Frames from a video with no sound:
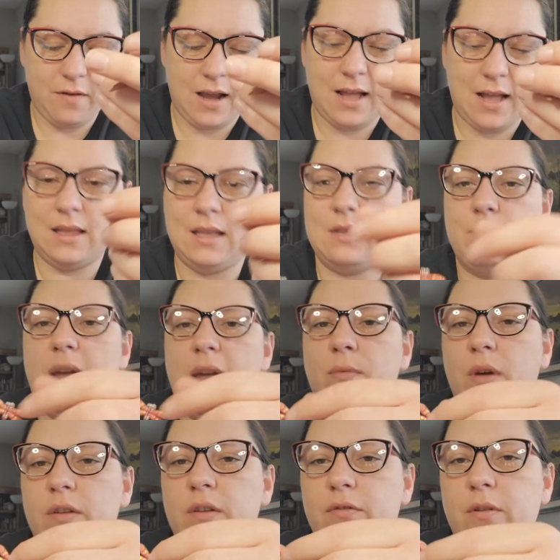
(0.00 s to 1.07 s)
I got this red
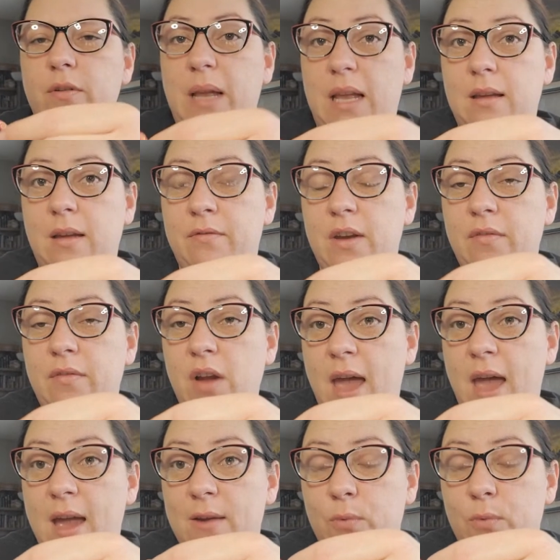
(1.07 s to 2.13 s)
one for me. I've never
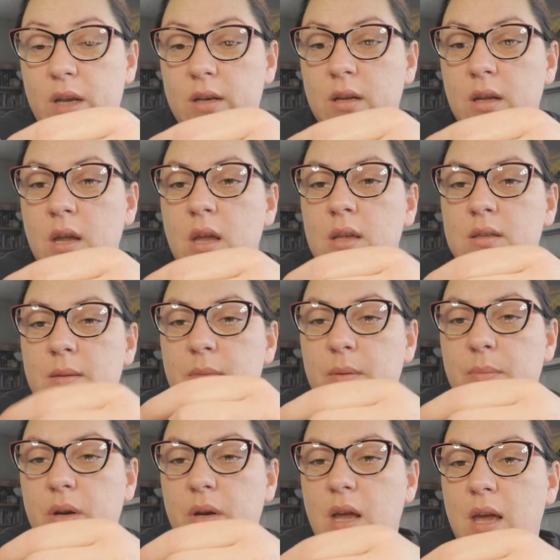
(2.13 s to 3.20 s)
had one, so I'm going
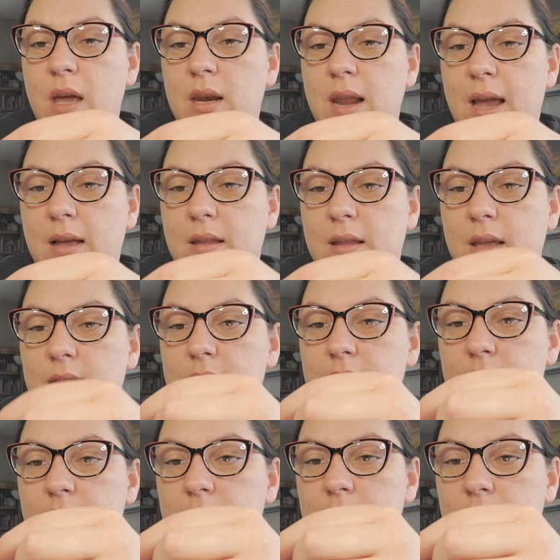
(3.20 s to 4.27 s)
to put it on a necklace.